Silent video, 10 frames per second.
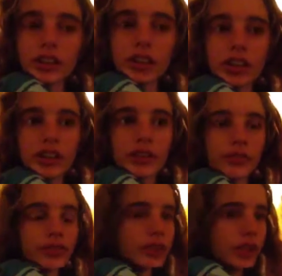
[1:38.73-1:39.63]
the
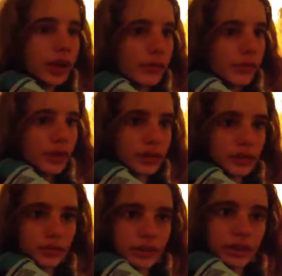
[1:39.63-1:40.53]
first time I wanted to
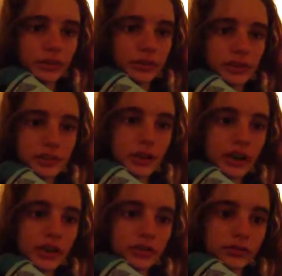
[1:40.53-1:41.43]
quit was about.